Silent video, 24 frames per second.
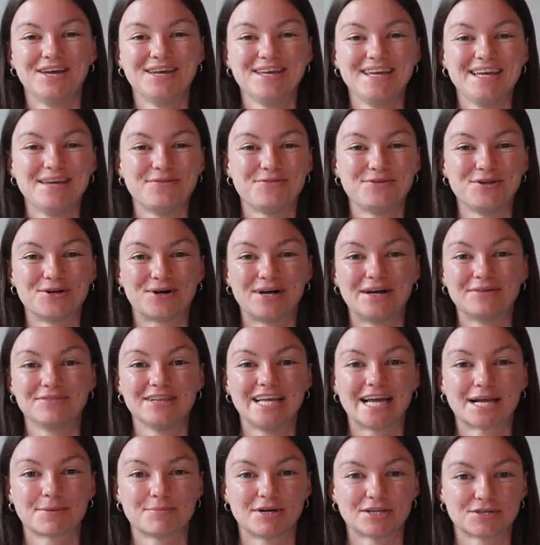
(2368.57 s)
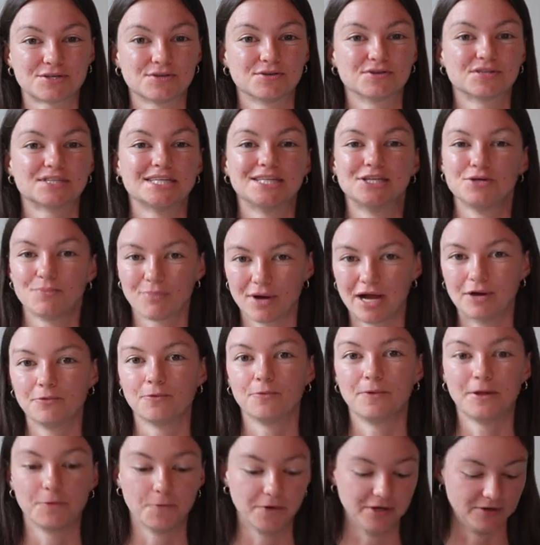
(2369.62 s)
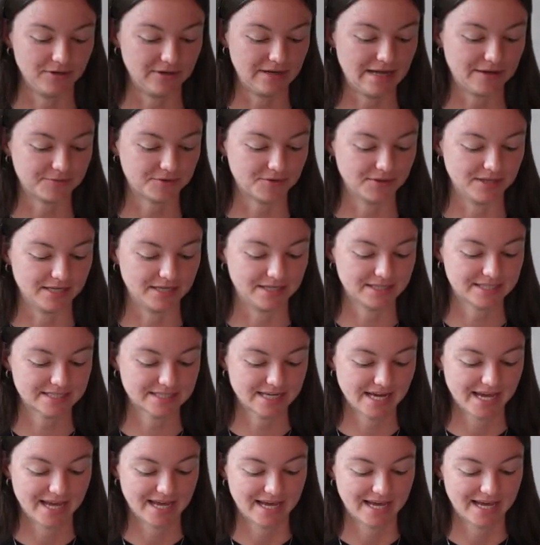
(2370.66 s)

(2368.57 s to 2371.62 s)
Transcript: If you don't have leg muscles, then you probably will after this.